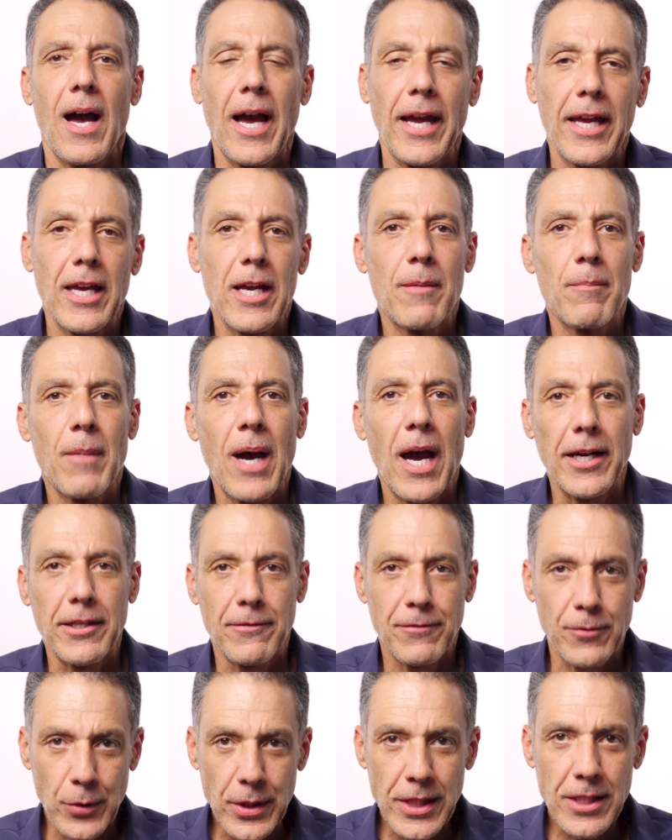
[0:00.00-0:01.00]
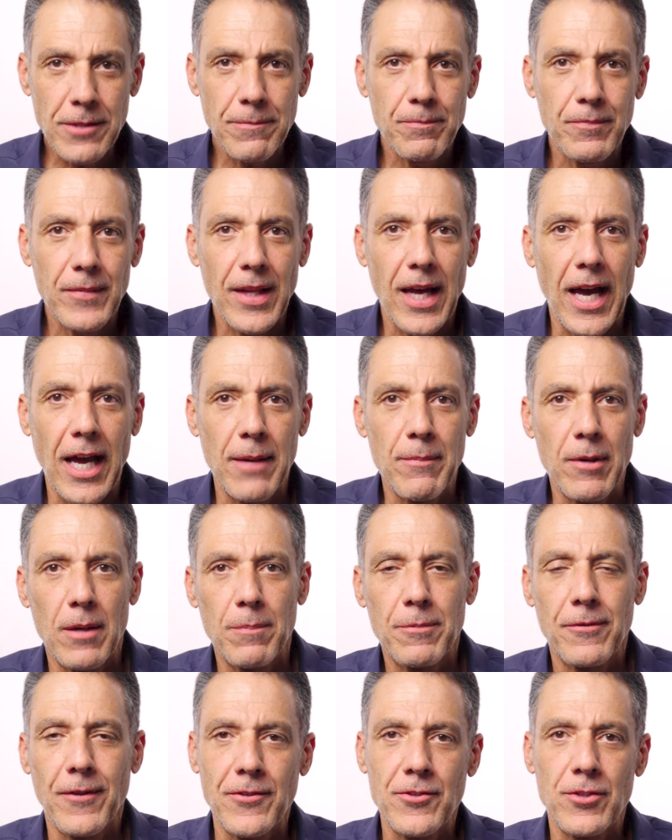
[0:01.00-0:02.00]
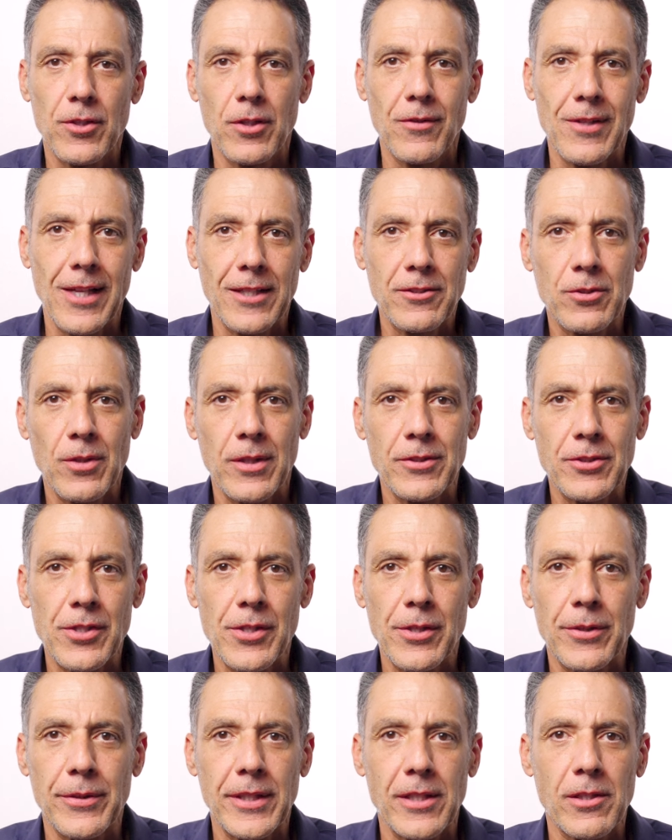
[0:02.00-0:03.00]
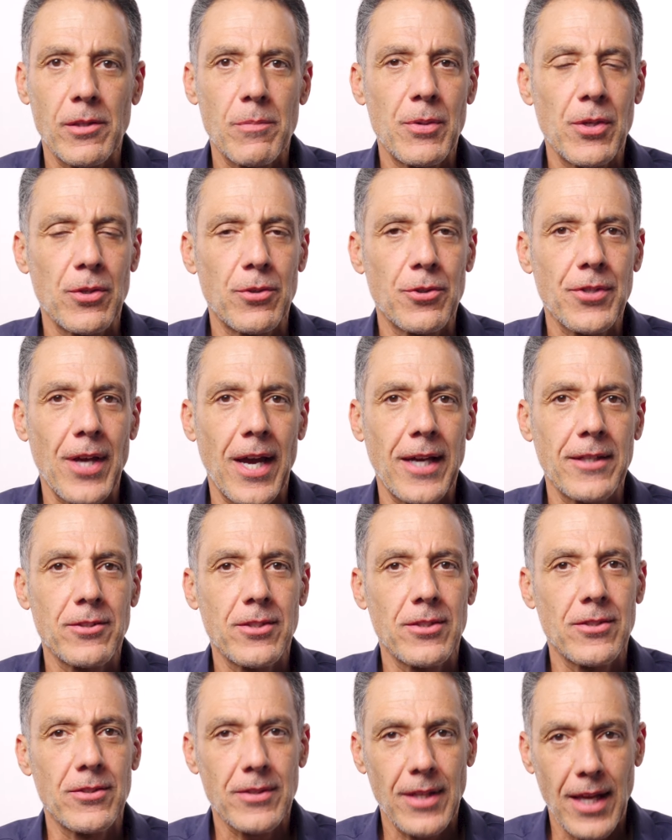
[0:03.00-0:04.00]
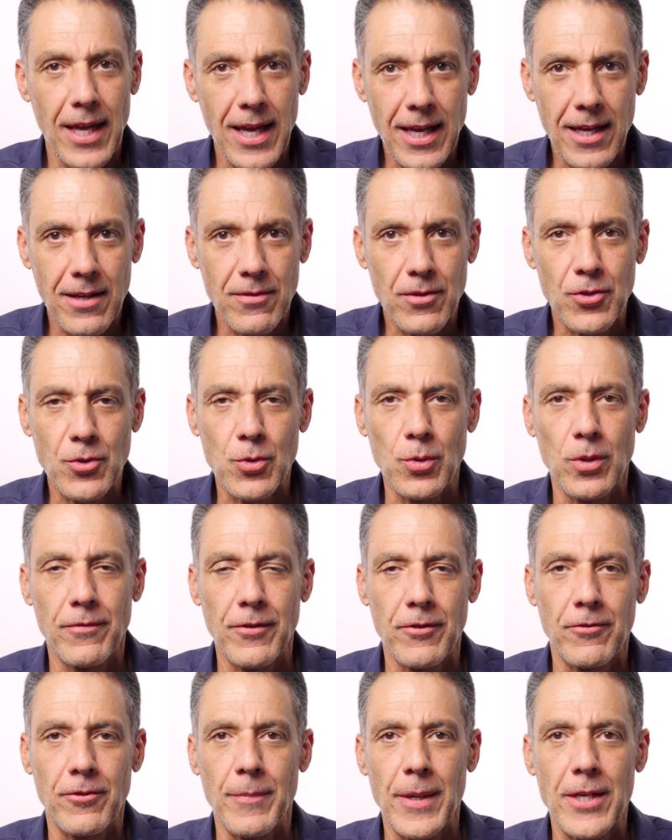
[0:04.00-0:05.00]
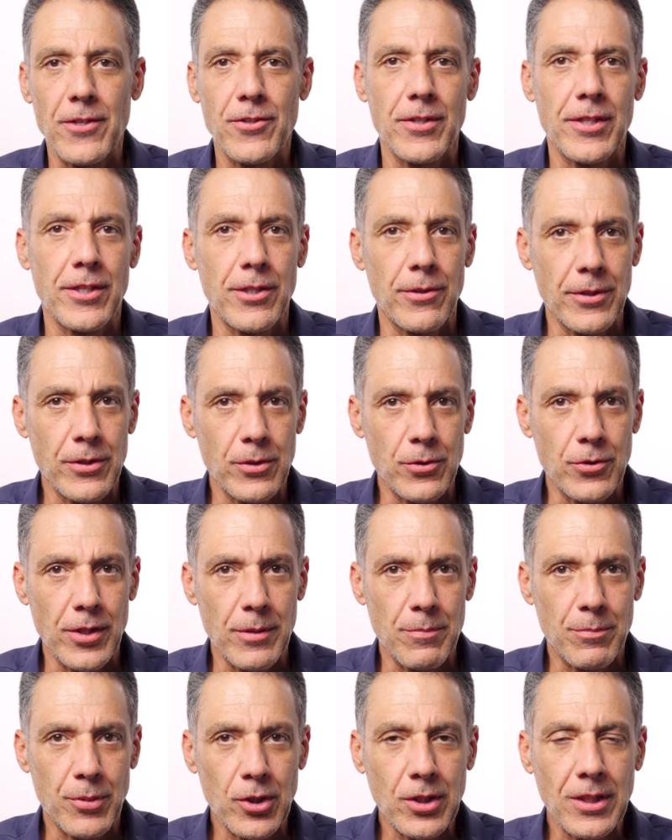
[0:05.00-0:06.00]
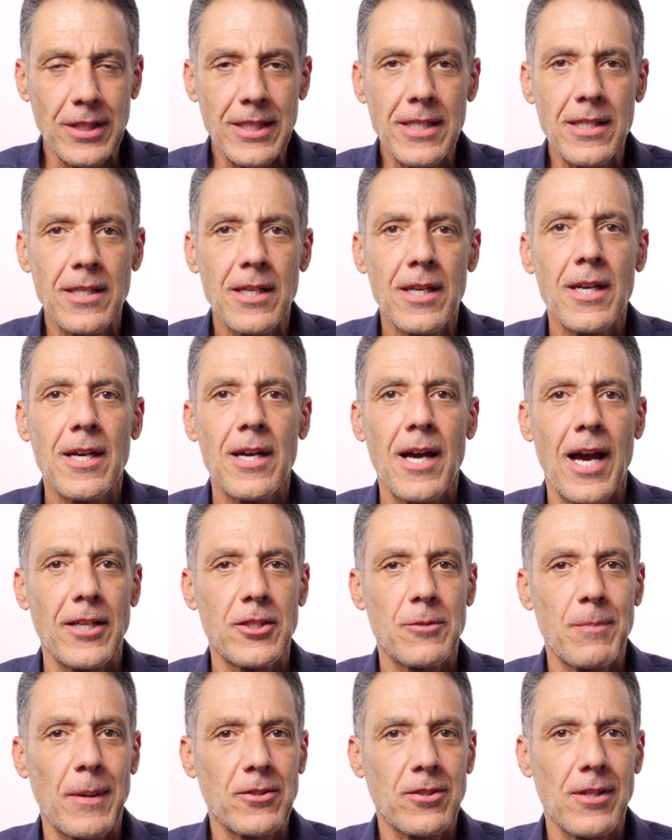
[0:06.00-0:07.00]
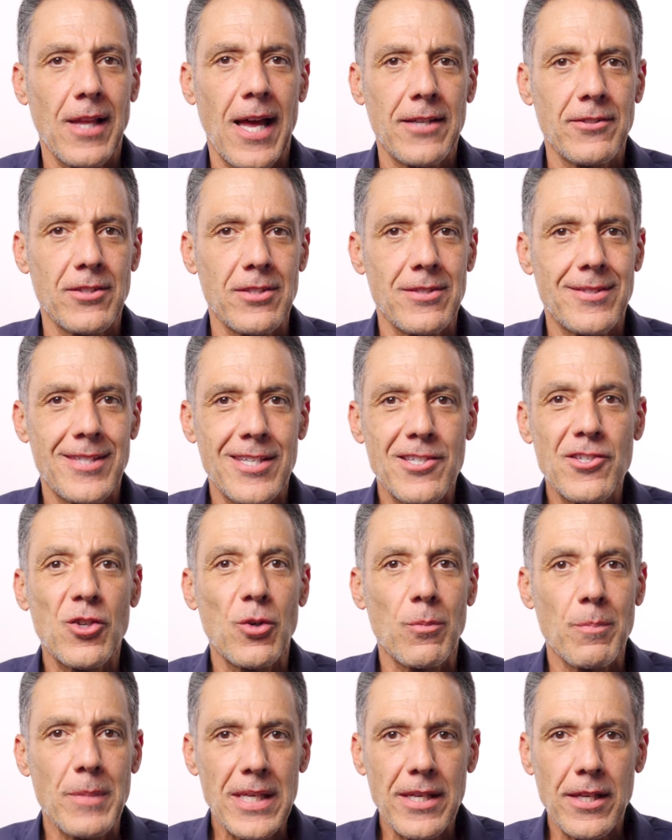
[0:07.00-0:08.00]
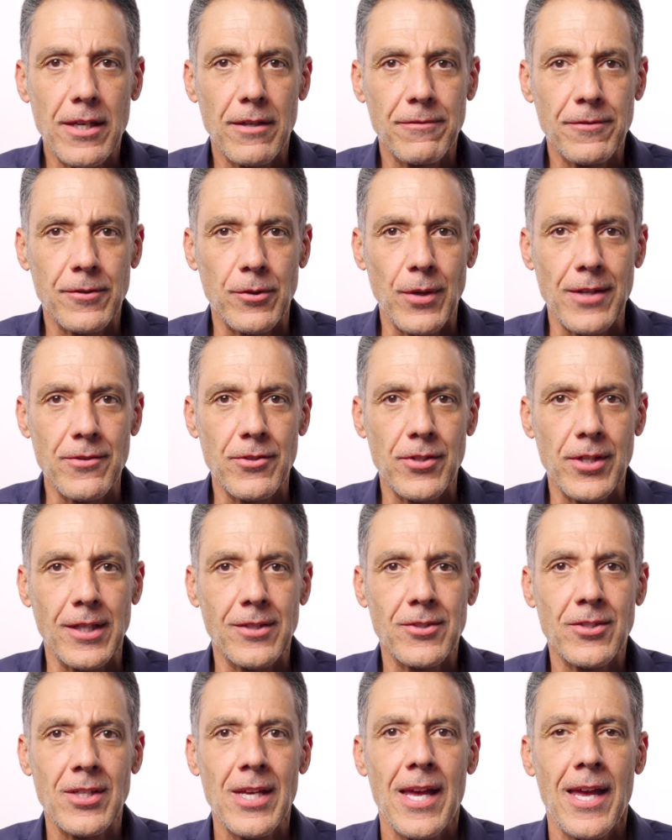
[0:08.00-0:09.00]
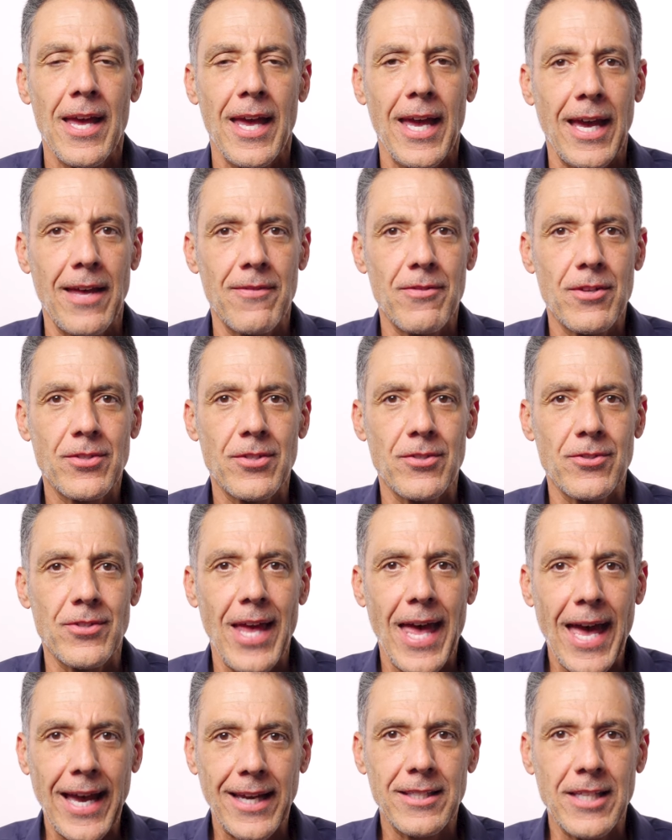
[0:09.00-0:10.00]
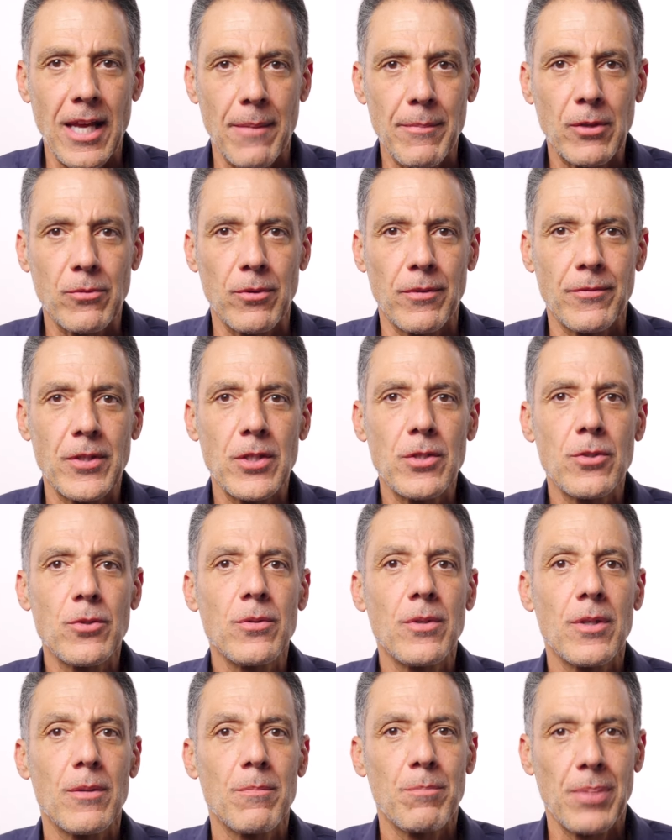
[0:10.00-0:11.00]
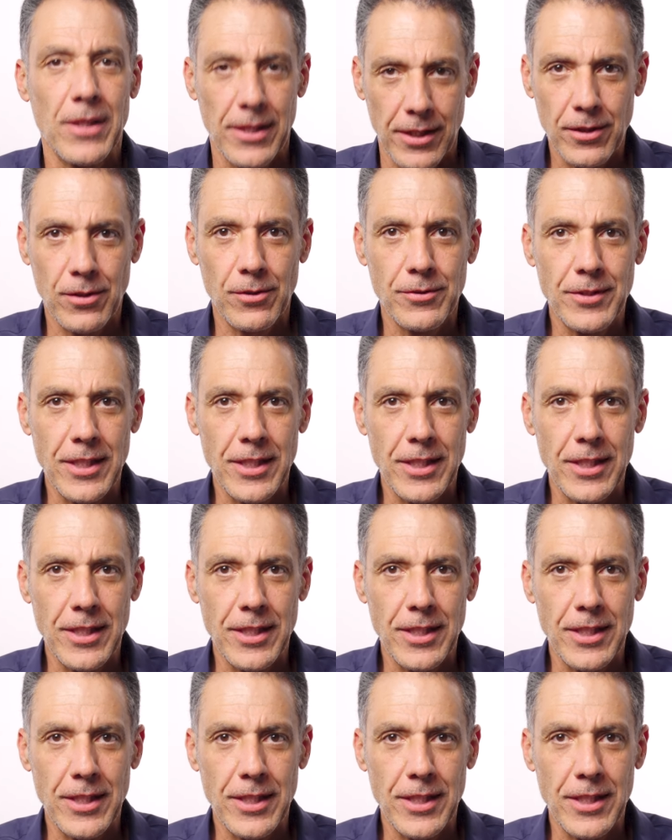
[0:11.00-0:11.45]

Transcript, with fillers: I am Hany Farid. I'm a professor of electrical engineering and computer sciences and the School of Information here at UC Berkeley. I specialize in digital media forensics, and this is Academic Review Political